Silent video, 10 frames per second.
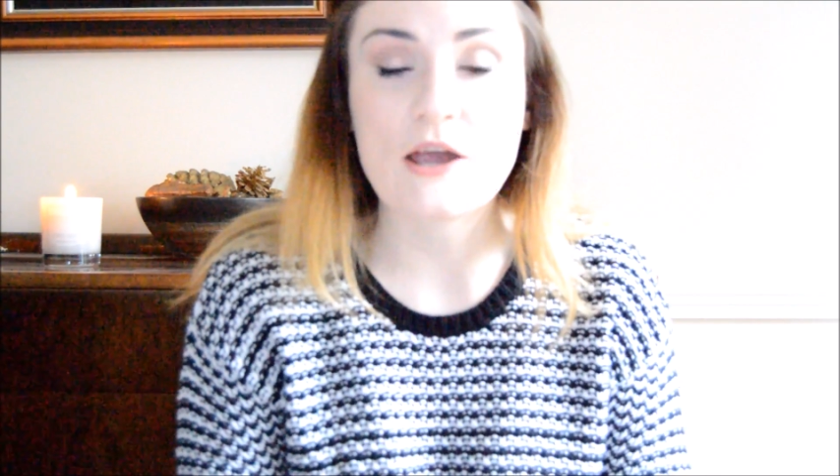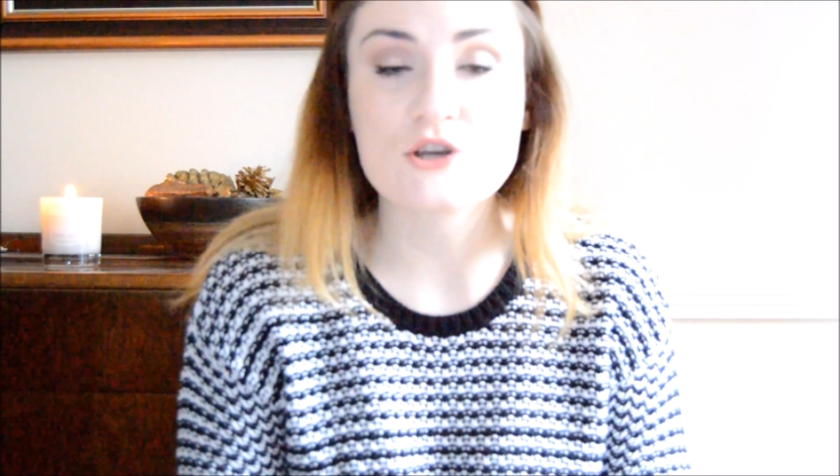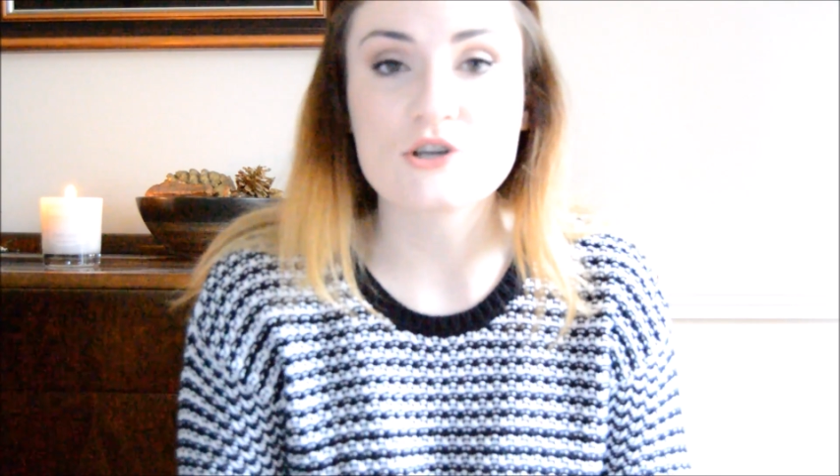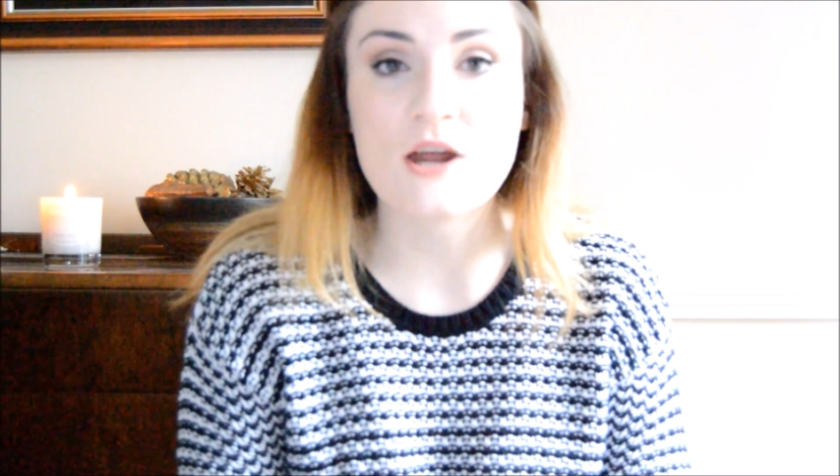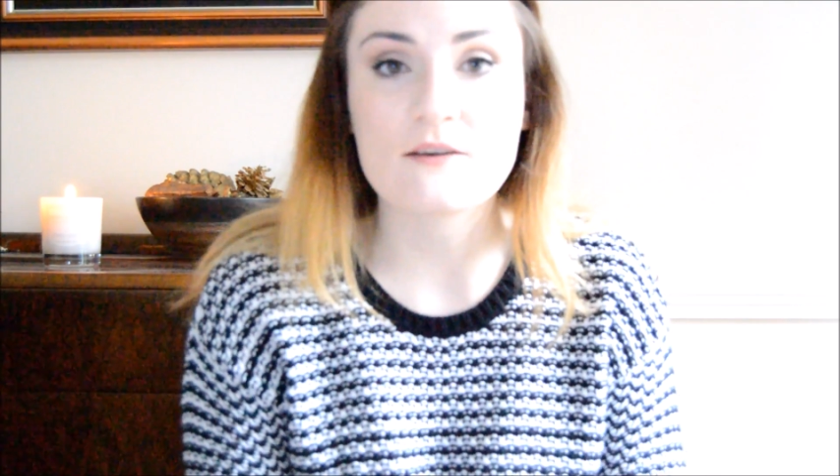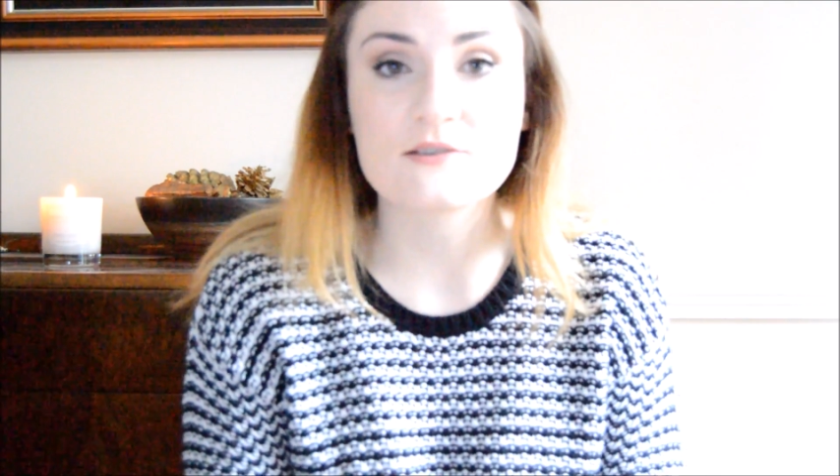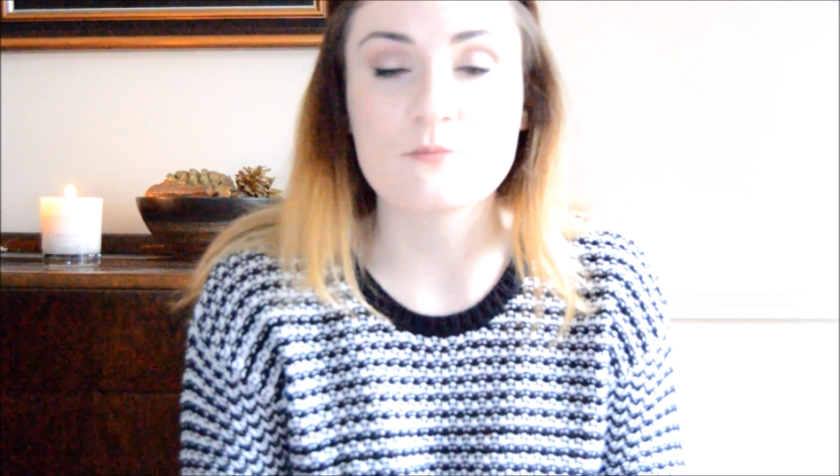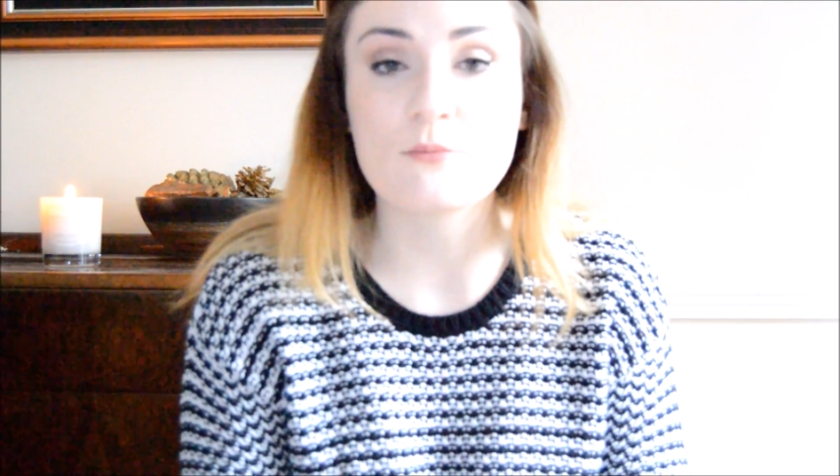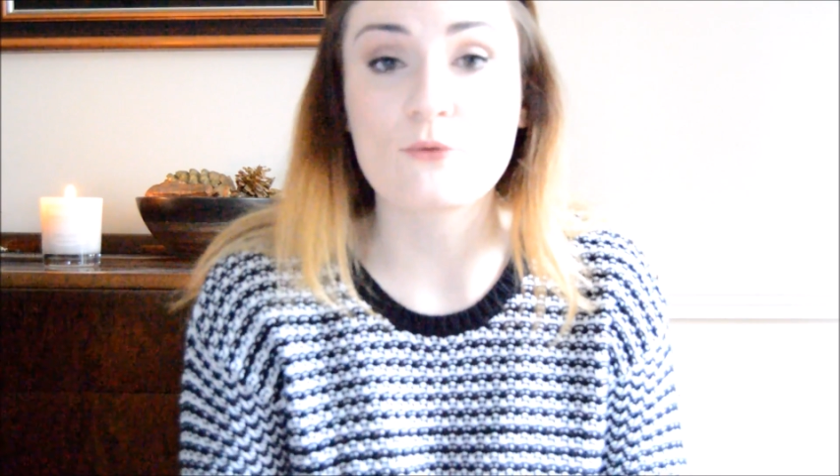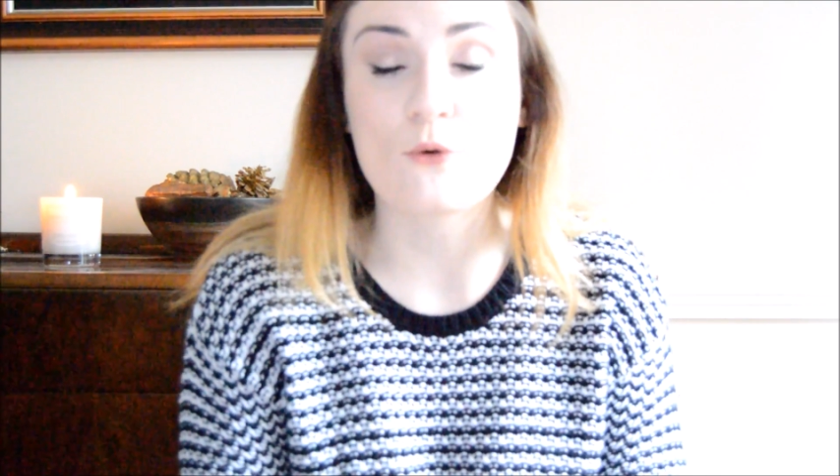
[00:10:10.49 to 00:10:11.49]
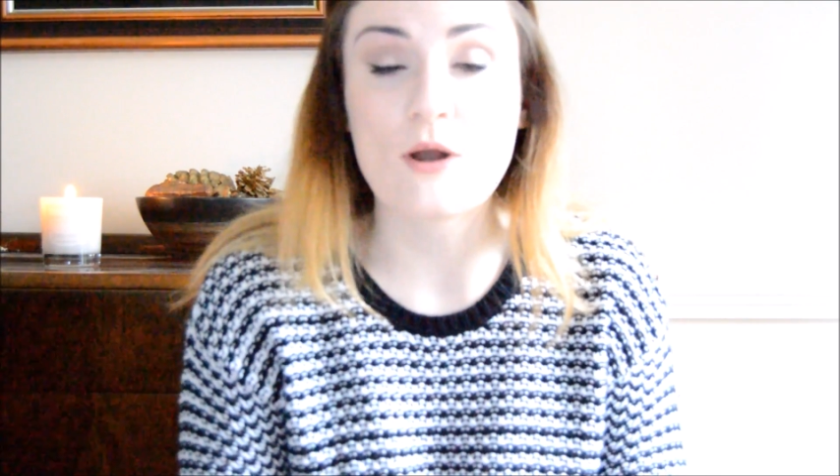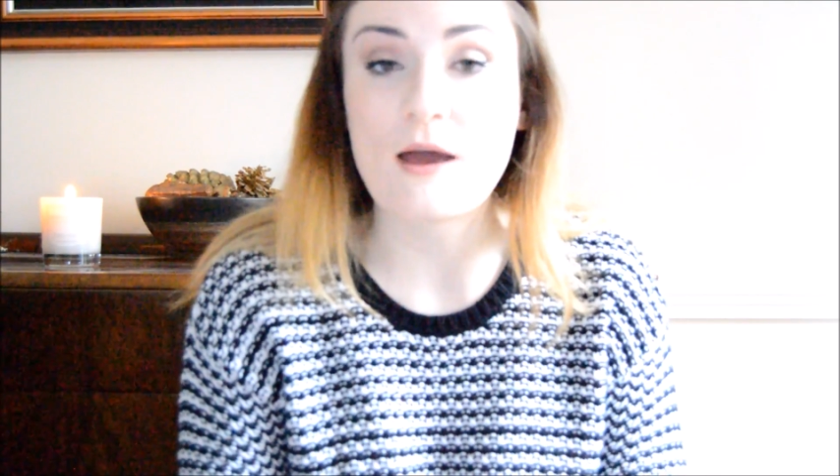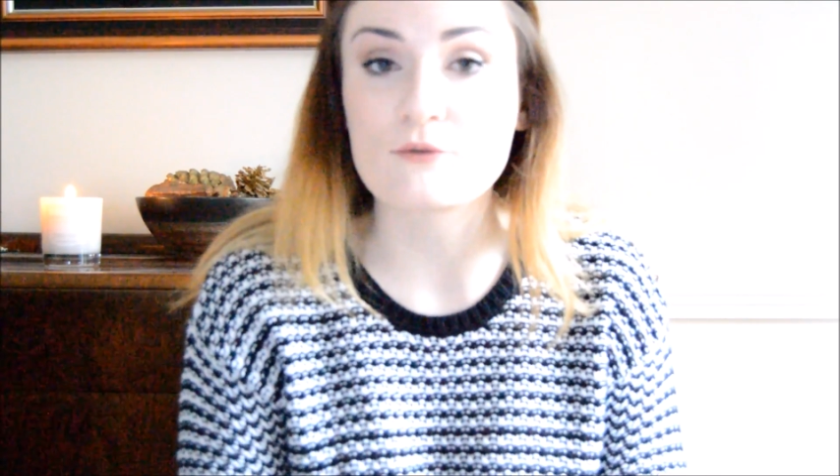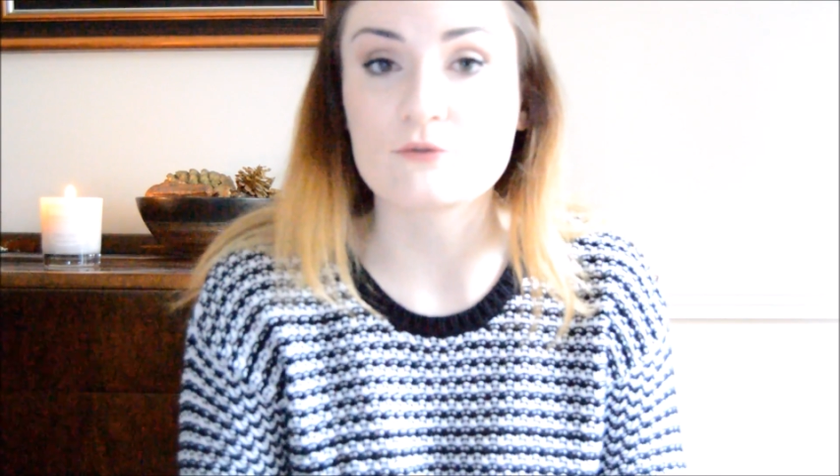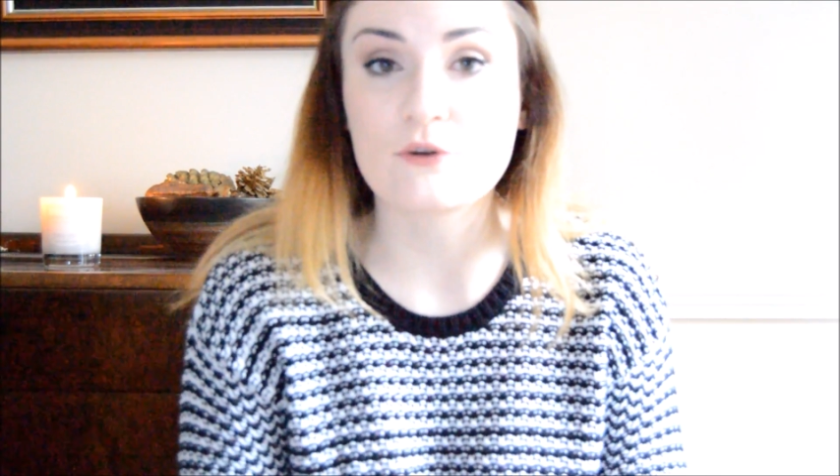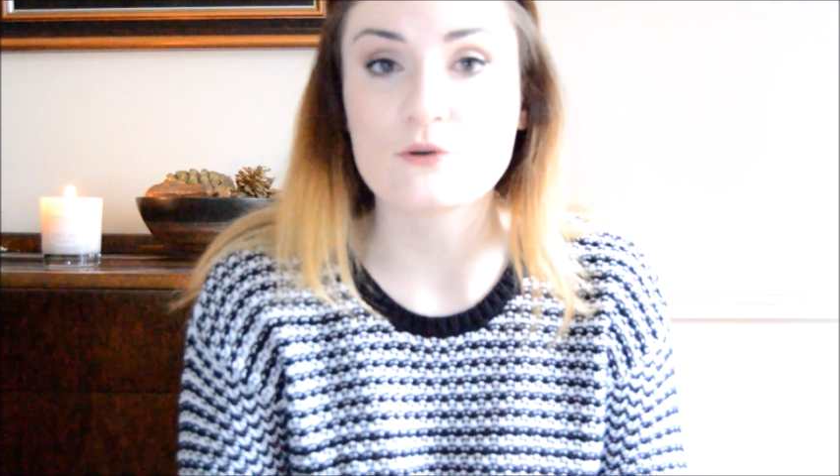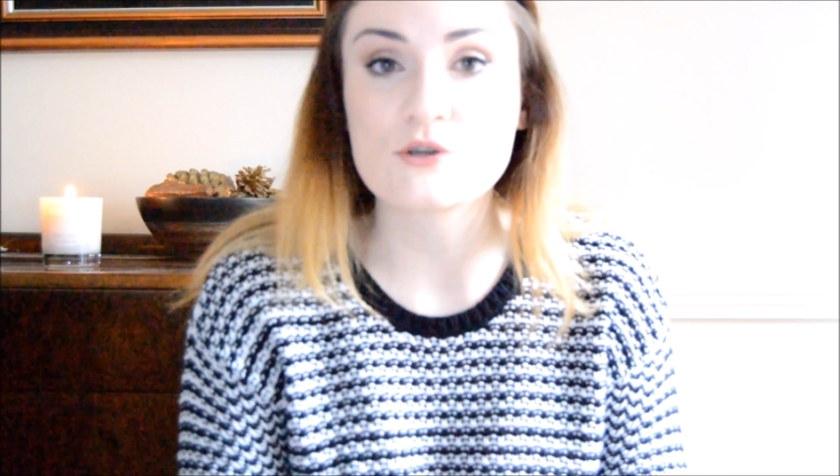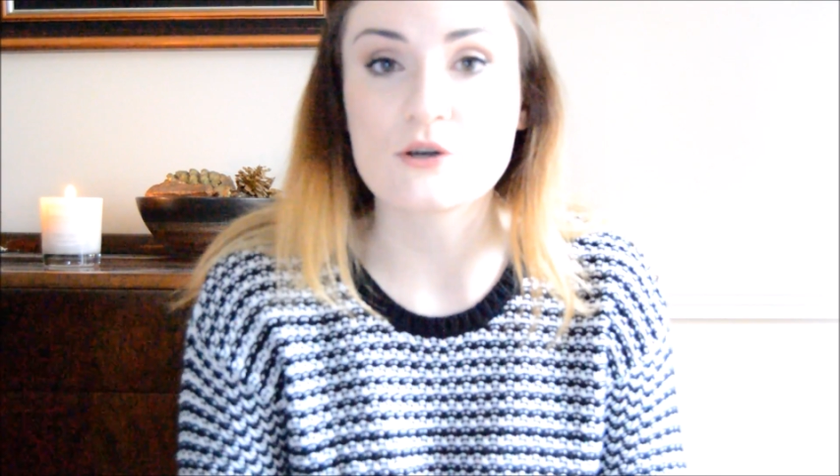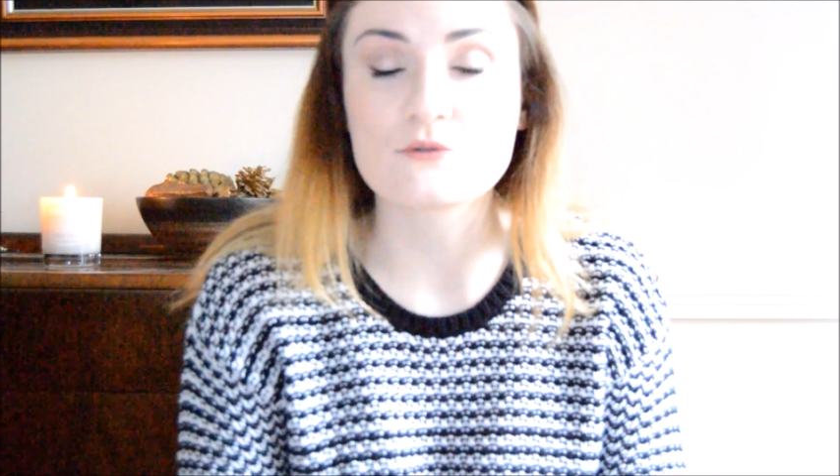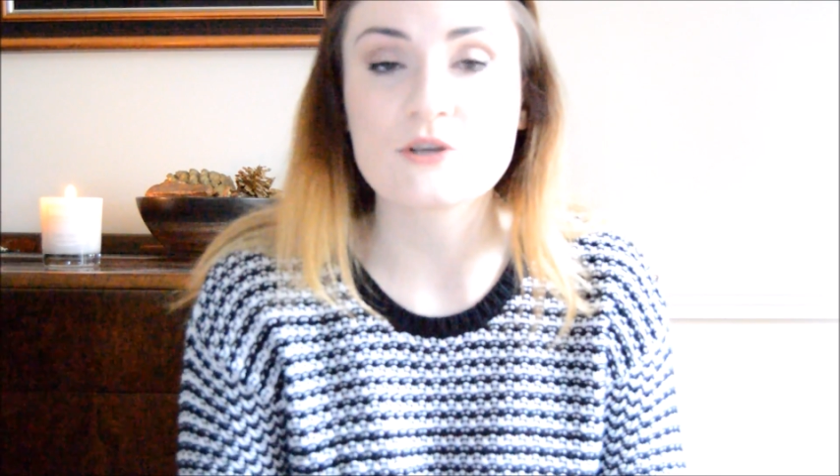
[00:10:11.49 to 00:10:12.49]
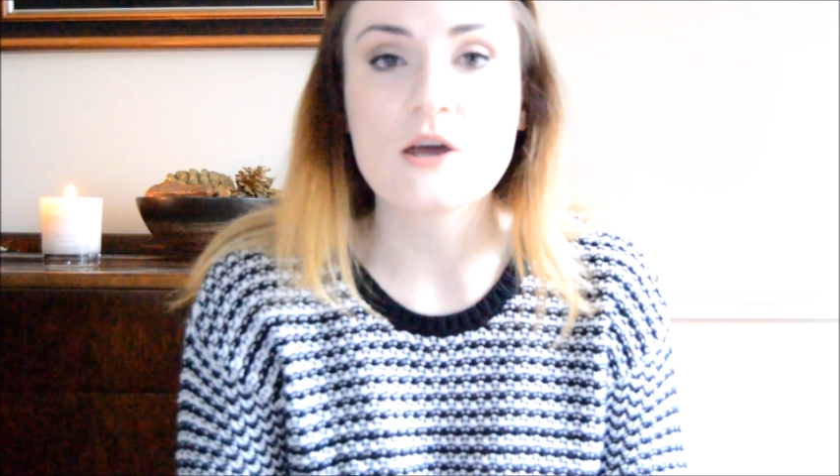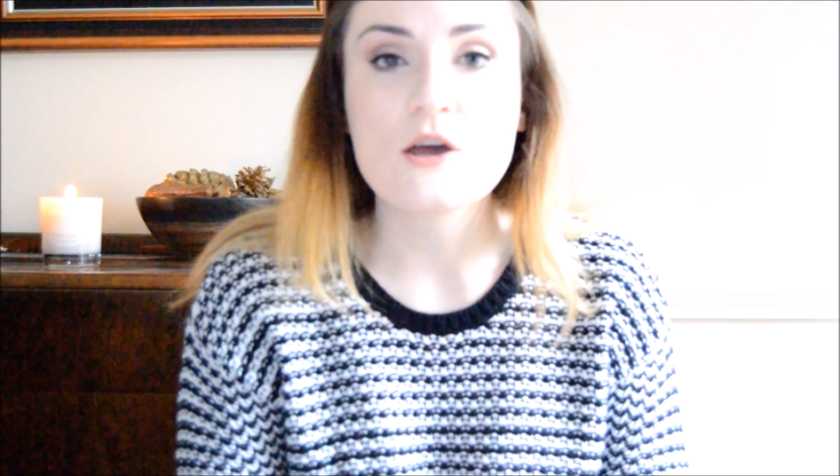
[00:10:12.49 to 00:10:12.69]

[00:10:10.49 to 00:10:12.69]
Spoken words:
I should have some before and after photos,